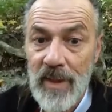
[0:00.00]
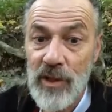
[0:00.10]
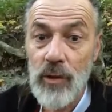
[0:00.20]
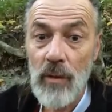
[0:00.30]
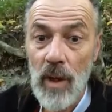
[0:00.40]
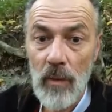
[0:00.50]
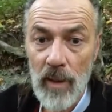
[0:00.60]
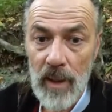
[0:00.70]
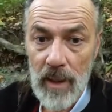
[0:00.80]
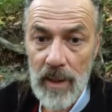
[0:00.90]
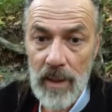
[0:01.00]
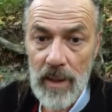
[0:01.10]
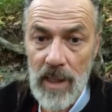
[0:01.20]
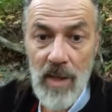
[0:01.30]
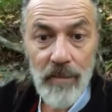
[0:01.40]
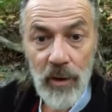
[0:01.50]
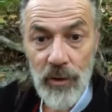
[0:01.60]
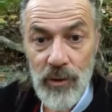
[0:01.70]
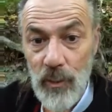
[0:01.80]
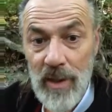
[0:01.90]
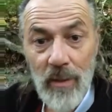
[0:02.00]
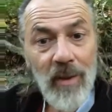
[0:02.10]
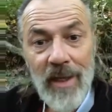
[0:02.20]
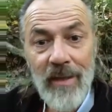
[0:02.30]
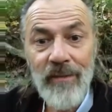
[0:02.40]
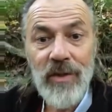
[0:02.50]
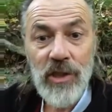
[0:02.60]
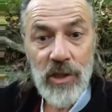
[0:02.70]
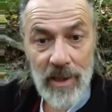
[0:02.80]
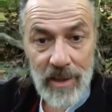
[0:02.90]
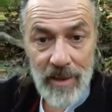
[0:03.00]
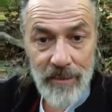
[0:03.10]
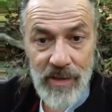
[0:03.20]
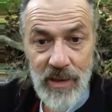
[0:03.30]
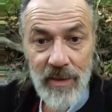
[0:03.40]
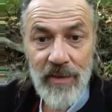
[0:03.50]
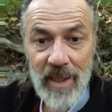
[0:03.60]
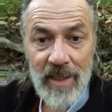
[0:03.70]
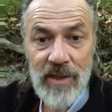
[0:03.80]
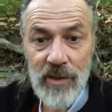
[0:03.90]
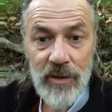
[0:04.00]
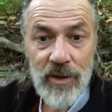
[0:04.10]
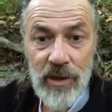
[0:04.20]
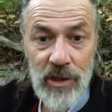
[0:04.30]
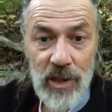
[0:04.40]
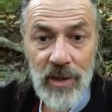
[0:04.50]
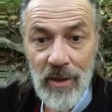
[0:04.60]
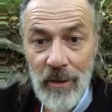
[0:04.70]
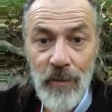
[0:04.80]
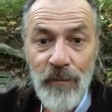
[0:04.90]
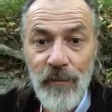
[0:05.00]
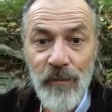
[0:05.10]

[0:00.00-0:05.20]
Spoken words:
is growing because we don't have the jobs, thanks to the G-O-fucking-P.